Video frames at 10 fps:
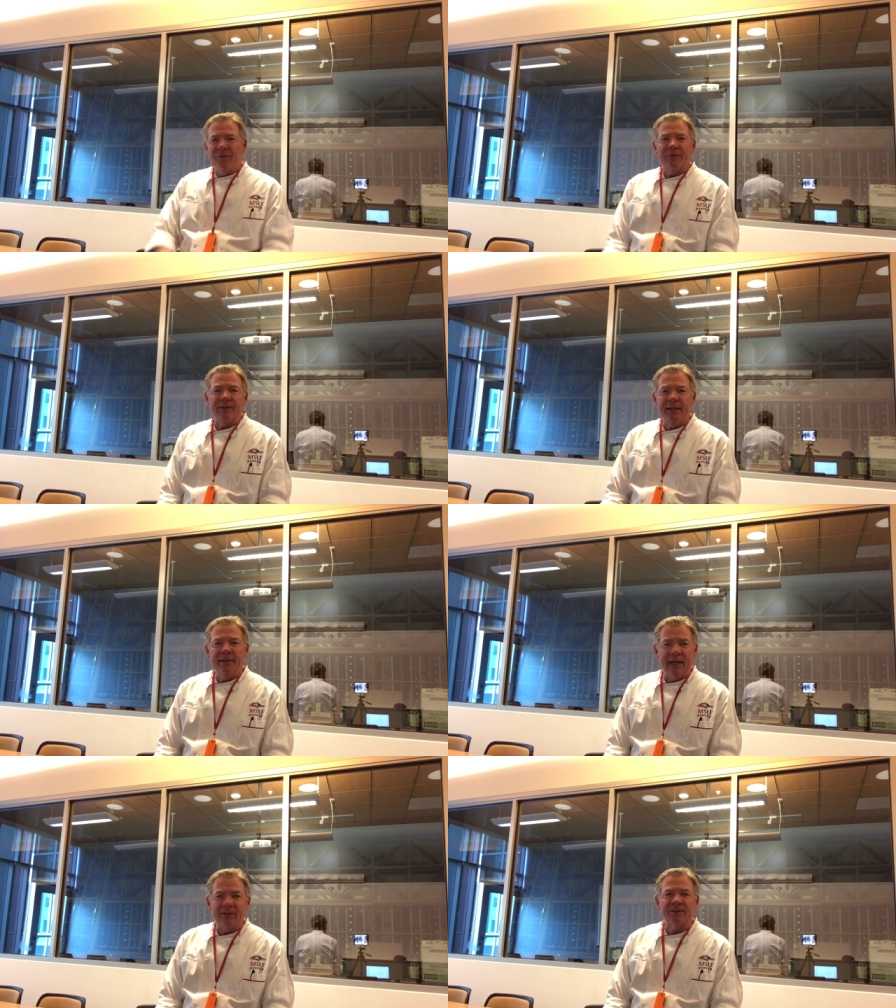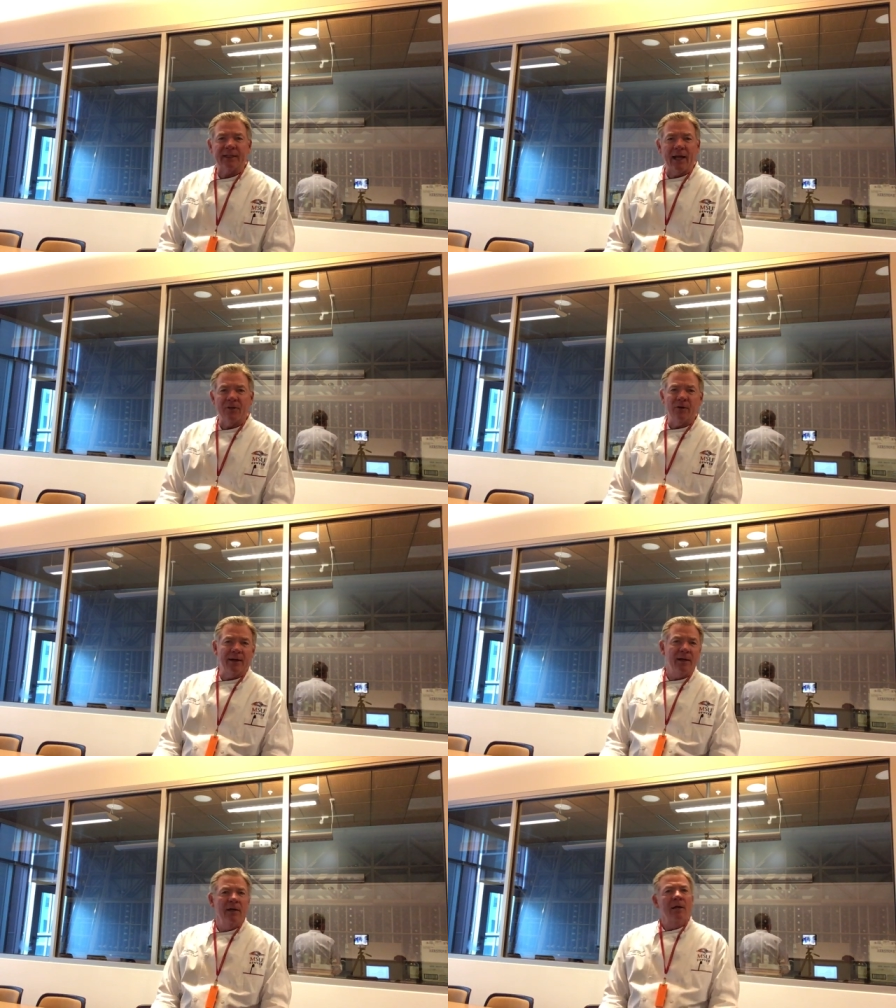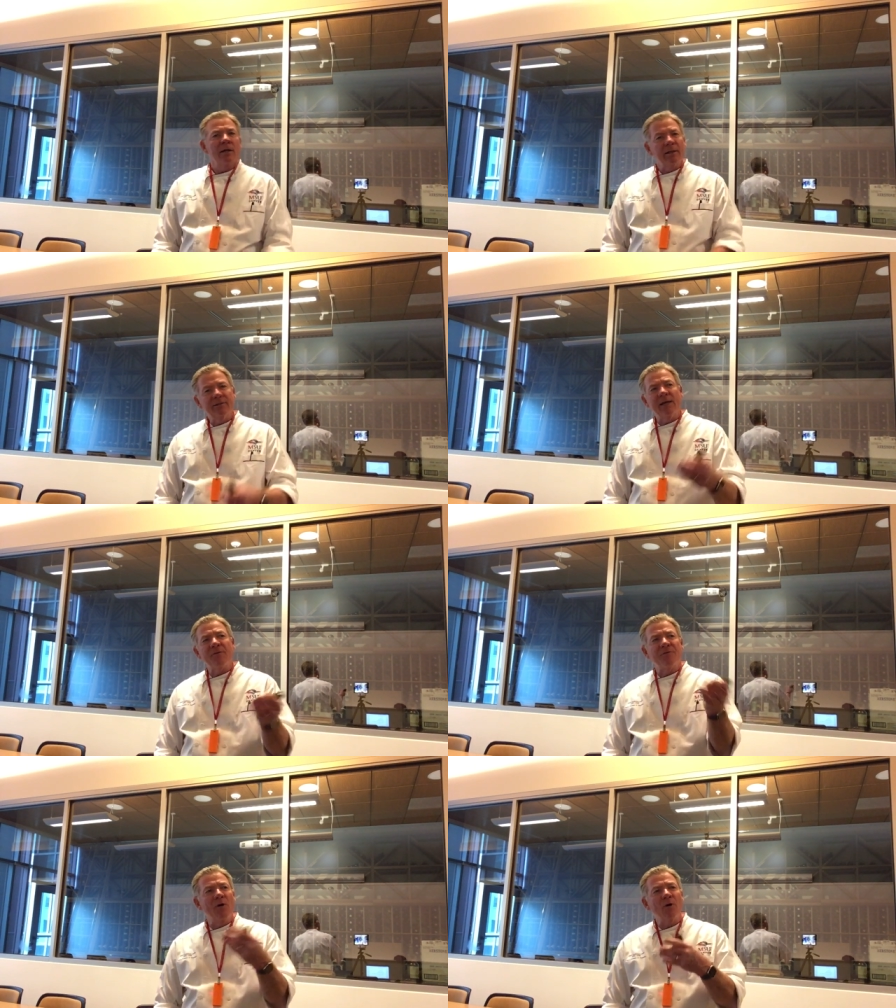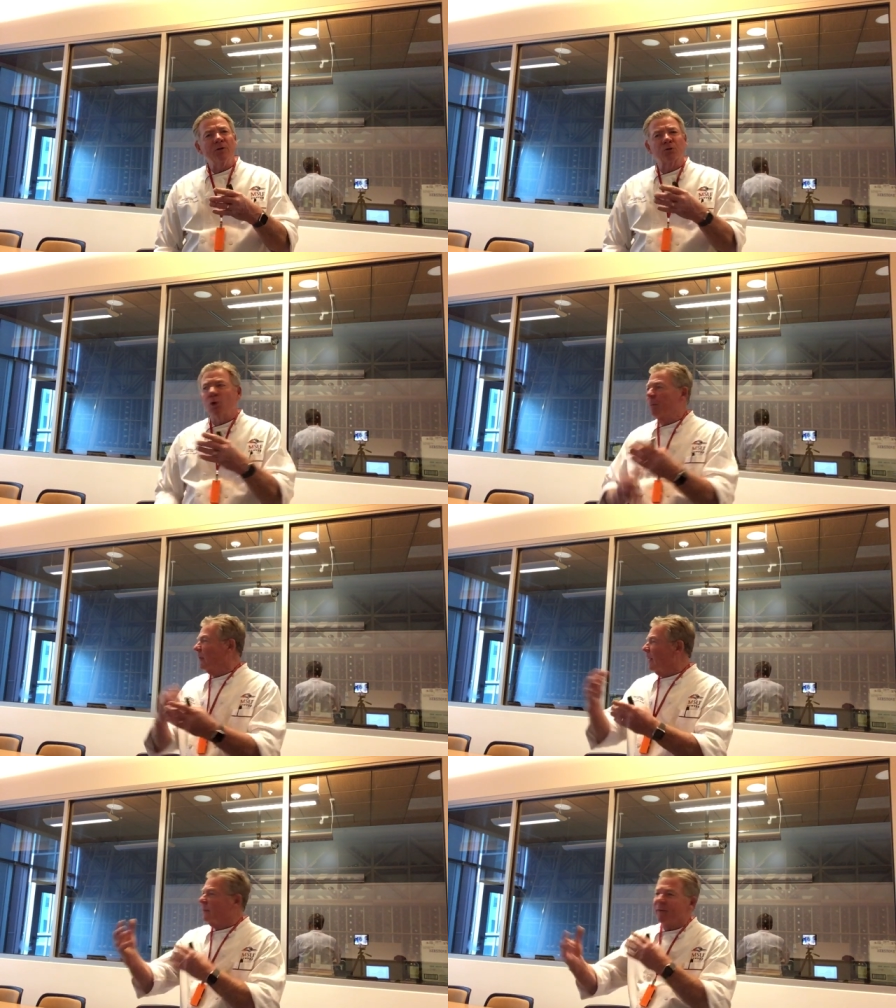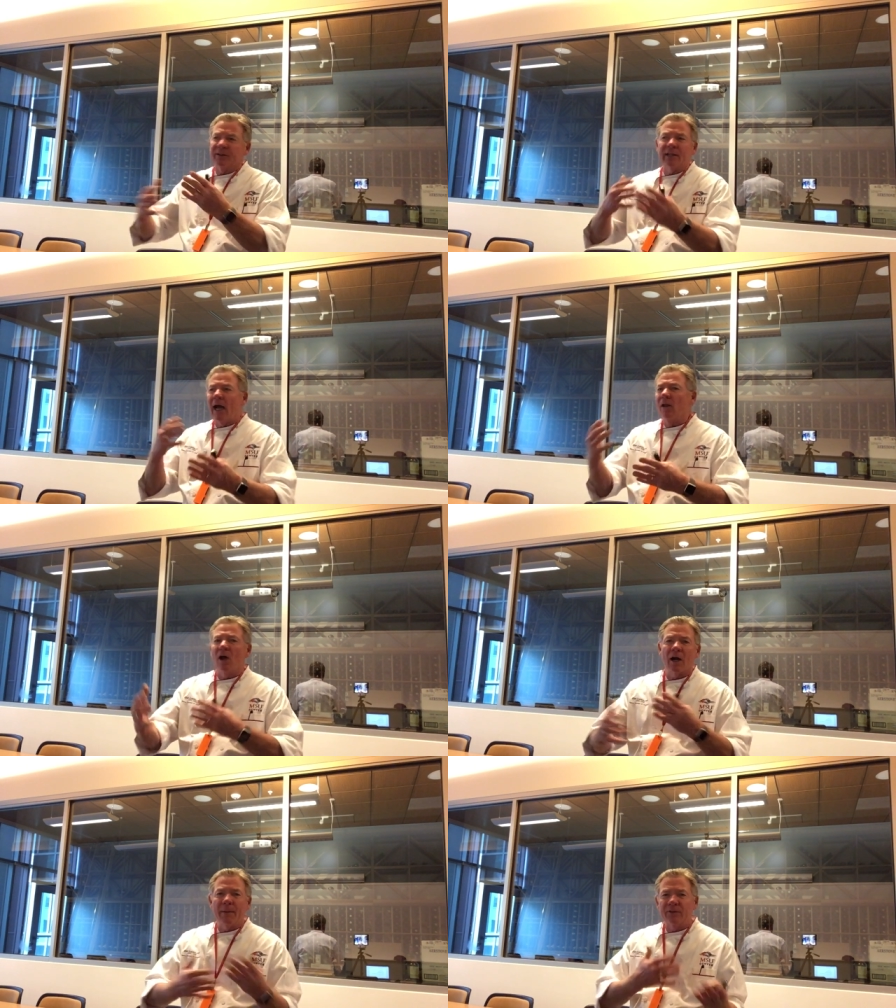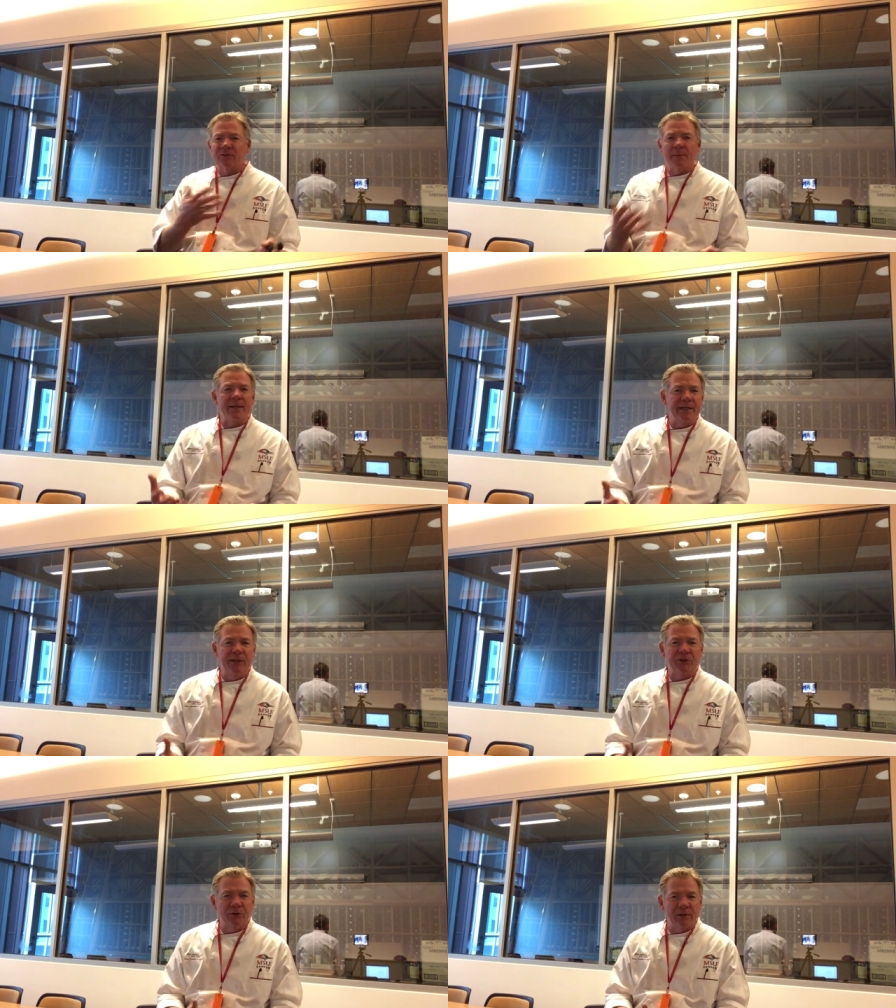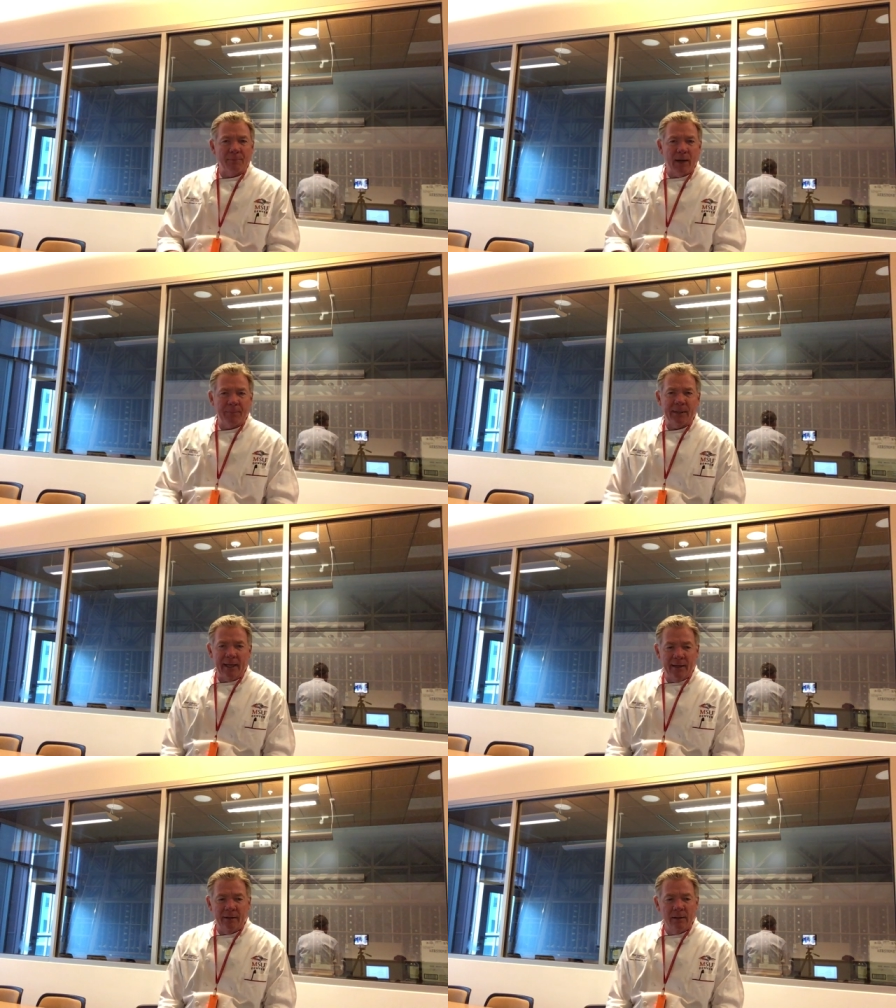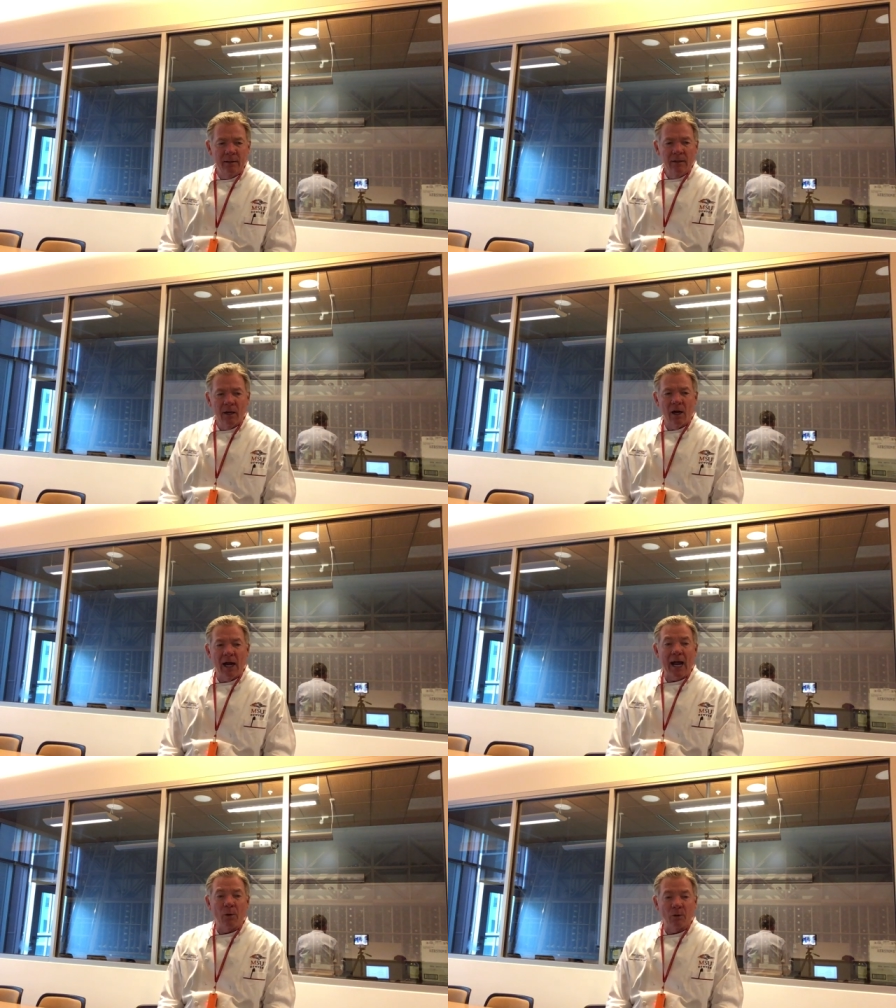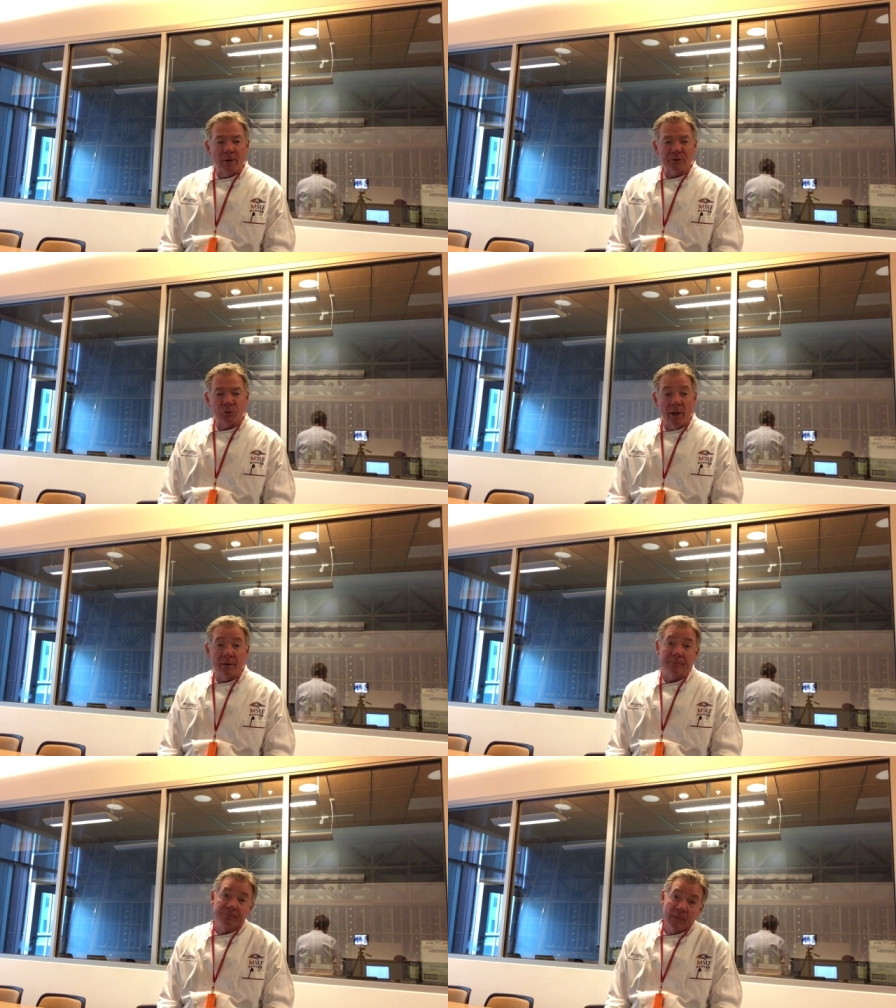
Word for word: 15 guests together, and let's have a focus group and let's have a dialogue about some of the issues that might be in uh, our restaurant.